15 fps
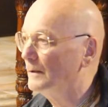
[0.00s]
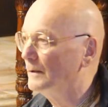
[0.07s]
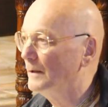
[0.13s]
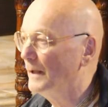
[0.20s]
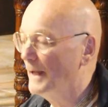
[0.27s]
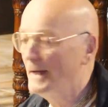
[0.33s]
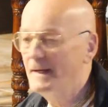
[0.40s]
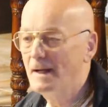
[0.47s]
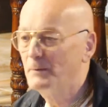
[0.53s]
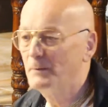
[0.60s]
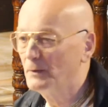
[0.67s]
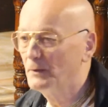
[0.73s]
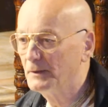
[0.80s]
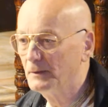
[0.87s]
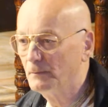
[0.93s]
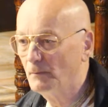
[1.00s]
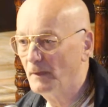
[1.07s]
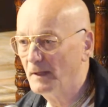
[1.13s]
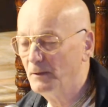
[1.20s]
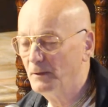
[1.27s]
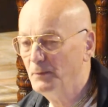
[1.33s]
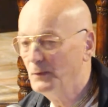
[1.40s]
enamored by the
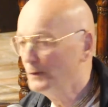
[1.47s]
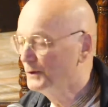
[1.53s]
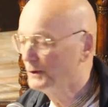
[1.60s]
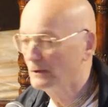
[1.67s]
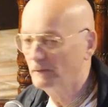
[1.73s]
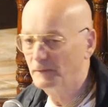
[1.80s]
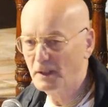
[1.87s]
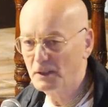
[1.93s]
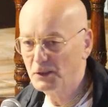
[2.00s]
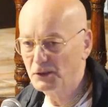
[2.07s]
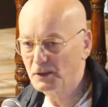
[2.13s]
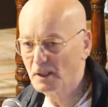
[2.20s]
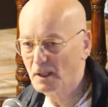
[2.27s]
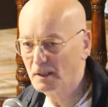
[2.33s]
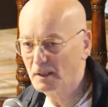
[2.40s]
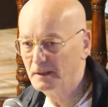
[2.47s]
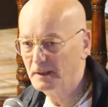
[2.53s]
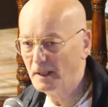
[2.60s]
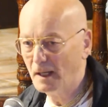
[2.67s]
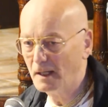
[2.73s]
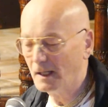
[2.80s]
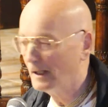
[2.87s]
beauty of Krishna and the
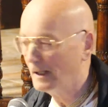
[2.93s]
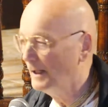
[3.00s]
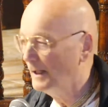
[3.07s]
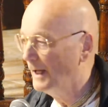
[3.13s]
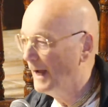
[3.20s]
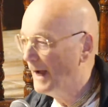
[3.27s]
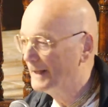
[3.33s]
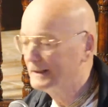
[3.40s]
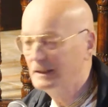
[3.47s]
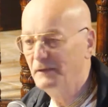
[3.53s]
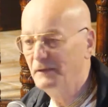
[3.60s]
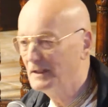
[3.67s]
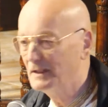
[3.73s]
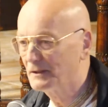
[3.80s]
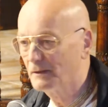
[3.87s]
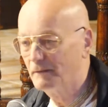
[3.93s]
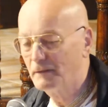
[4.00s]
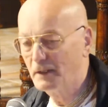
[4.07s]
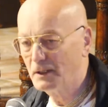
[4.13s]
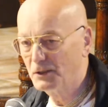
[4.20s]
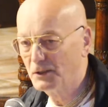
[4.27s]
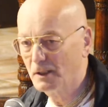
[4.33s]
activities of
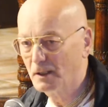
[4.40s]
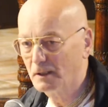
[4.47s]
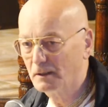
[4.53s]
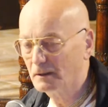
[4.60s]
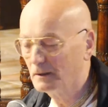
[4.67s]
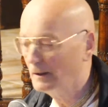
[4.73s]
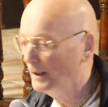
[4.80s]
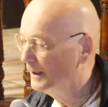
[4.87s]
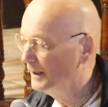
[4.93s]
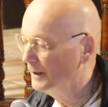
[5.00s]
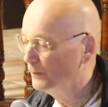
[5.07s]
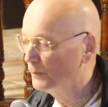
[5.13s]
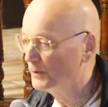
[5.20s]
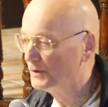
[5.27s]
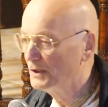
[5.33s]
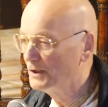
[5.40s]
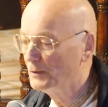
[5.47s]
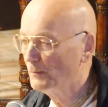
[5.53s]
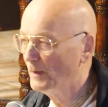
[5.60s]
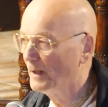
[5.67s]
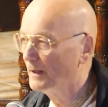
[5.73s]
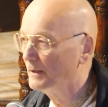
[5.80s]
Krishna. He was
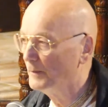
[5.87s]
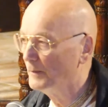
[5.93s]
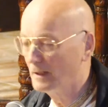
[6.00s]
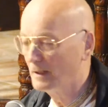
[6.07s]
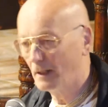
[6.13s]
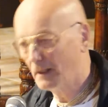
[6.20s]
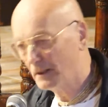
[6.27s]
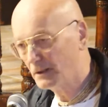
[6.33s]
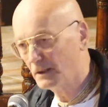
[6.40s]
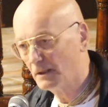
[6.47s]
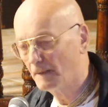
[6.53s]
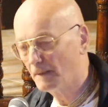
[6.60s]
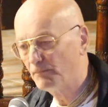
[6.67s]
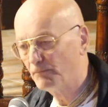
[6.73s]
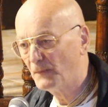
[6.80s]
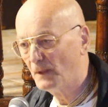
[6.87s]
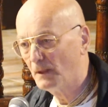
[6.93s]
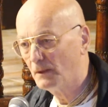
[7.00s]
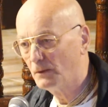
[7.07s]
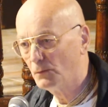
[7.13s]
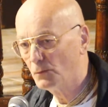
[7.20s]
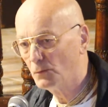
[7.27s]
inspired by Krishna
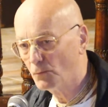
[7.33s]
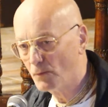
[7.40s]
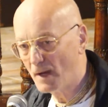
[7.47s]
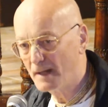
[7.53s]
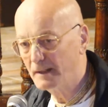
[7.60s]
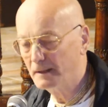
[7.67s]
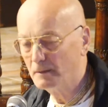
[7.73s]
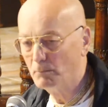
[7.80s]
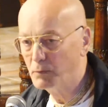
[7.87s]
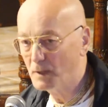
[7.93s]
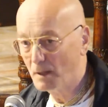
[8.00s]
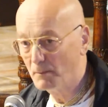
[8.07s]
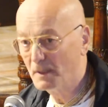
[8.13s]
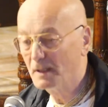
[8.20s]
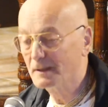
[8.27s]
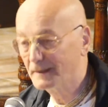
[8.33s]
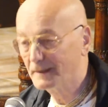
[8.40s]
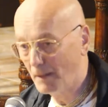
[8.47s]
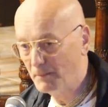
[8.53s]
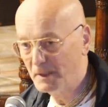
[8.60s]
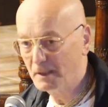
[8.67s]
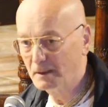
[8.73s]
to write the Brahma
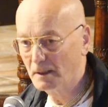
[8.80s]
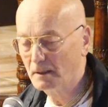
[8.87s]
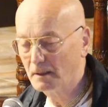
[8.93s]
Samhita,